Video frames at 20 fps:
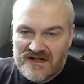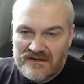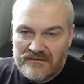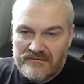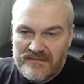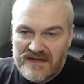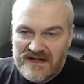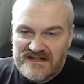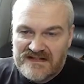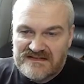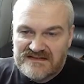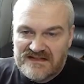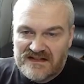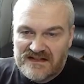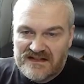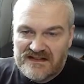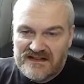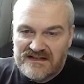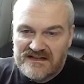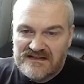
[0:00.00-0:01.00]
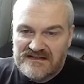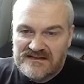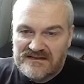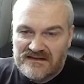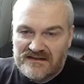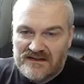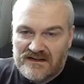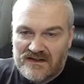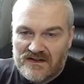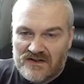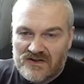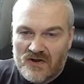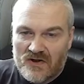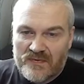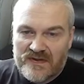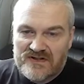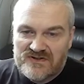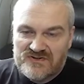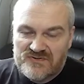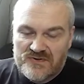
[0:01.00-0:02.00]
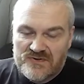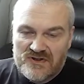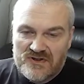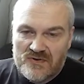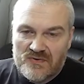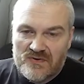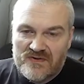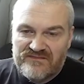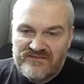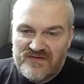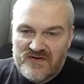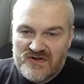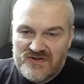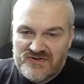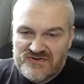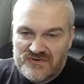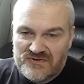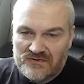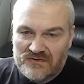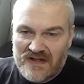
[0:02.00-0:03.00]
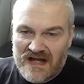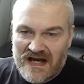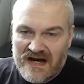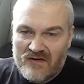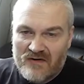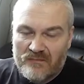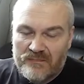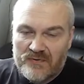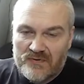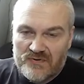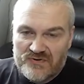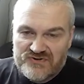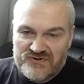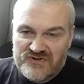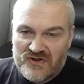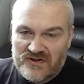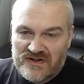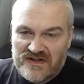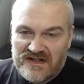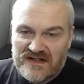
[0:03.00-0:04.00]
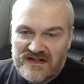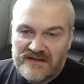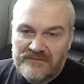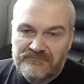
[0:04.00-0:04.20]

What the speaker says: mains lead going to a universal output socket.